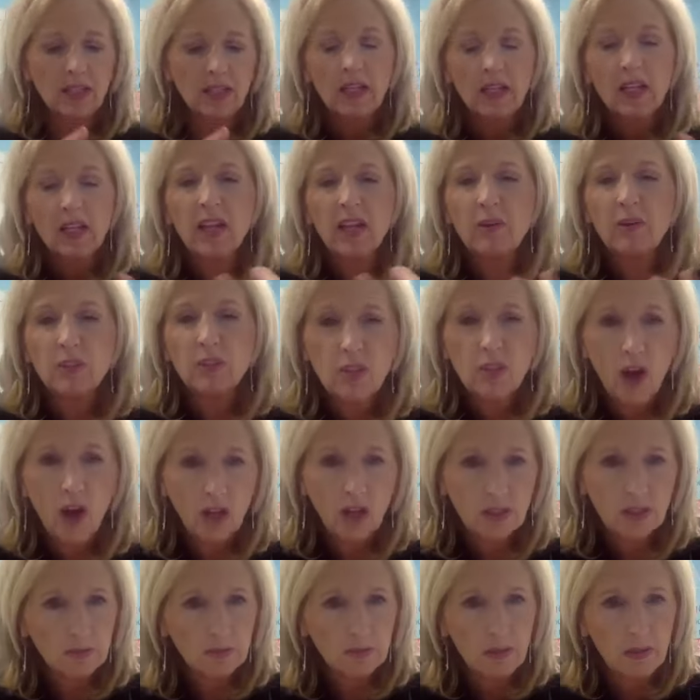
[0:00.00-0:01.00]
It was
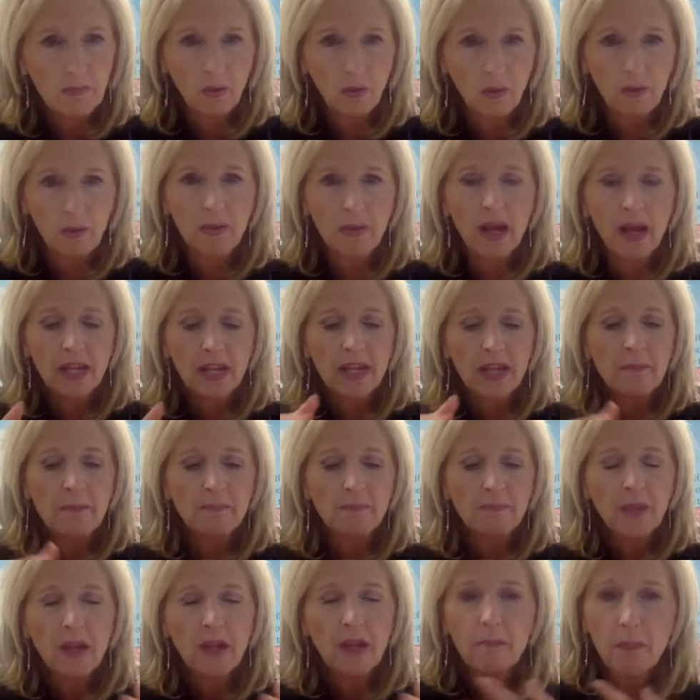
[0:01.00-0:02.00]
costing me more
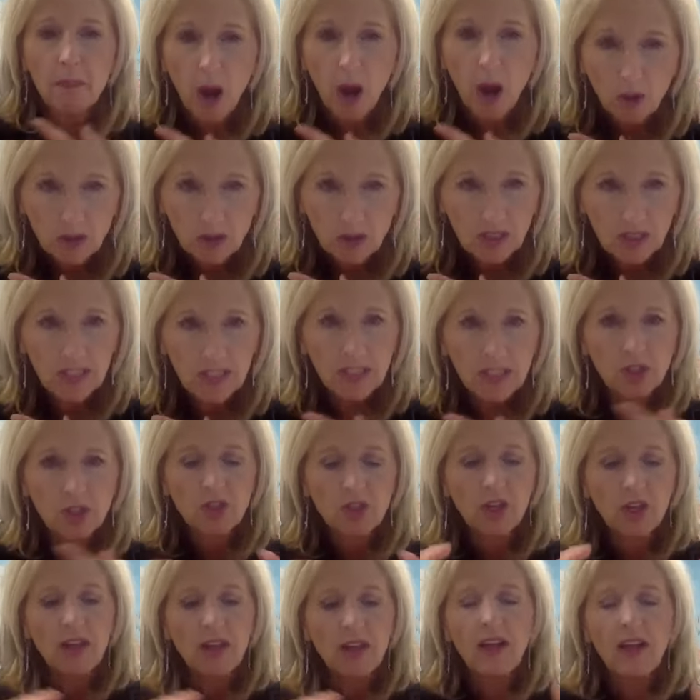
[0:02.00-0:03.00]
money,
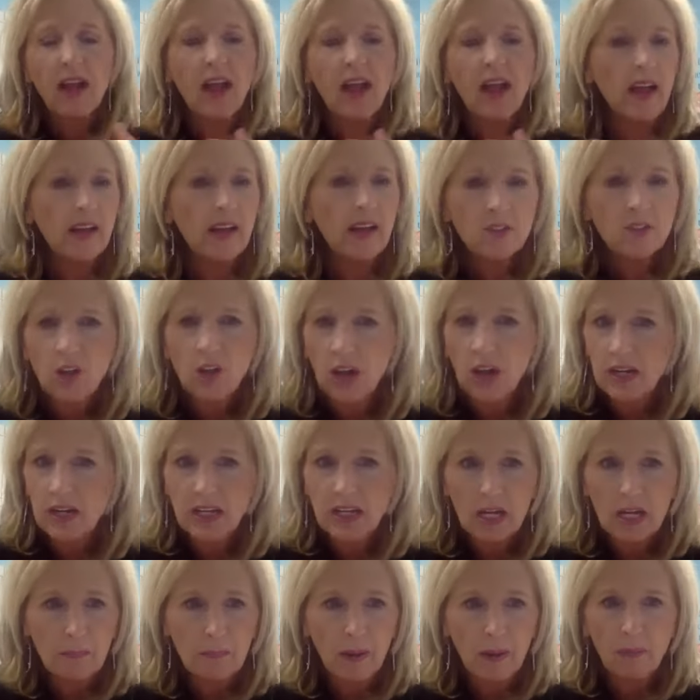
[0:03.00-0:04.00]
postage, and trying to
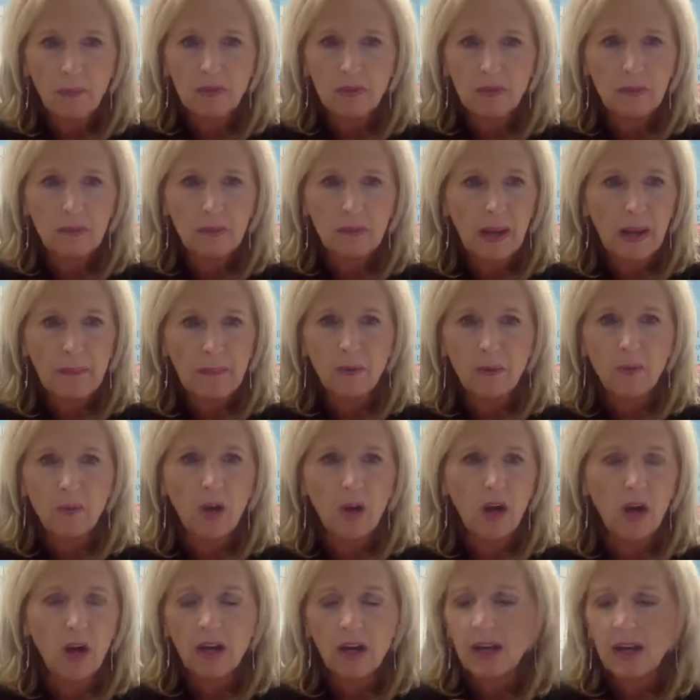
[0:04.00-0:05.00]
keep up with the
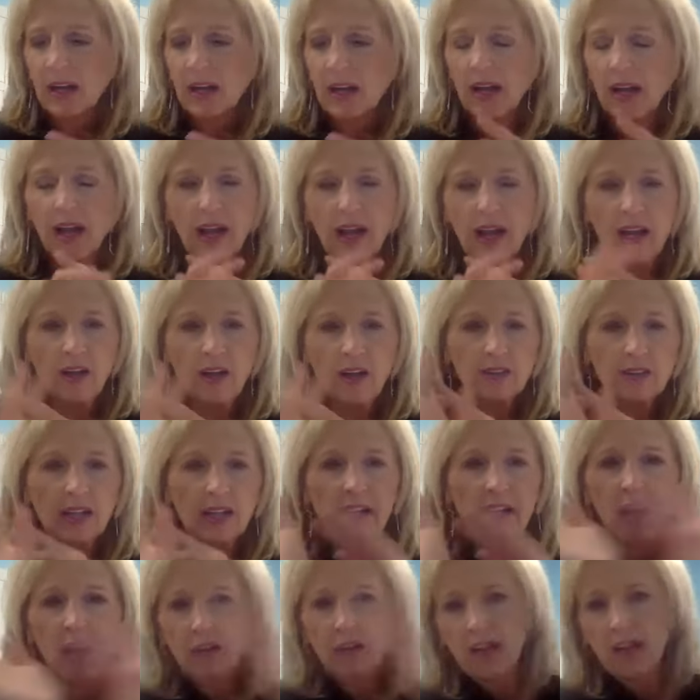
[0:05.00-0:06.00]
paperwork. And I was
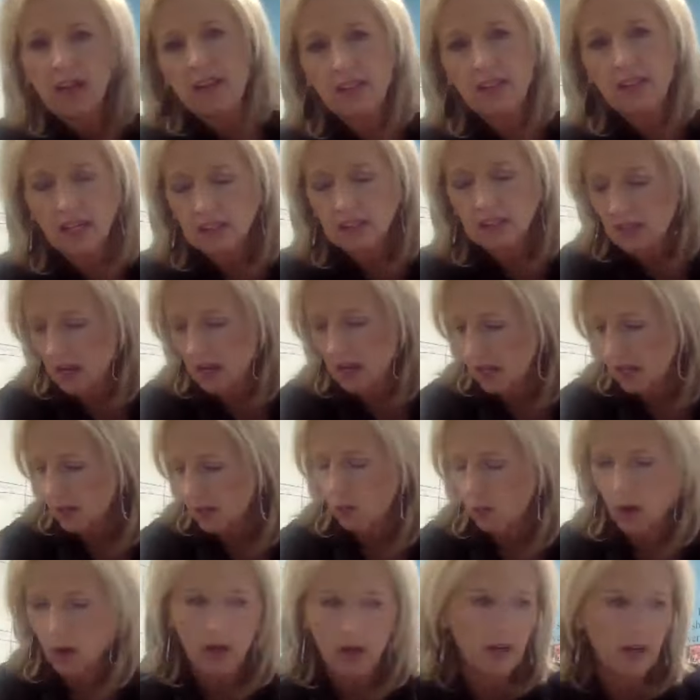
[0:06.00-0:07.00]
like, okay, that's not going
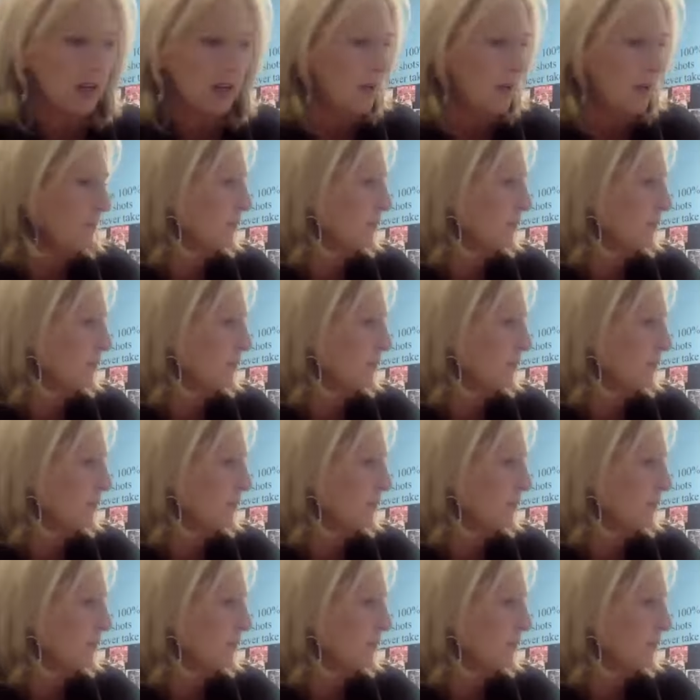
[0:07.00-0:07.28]
to work.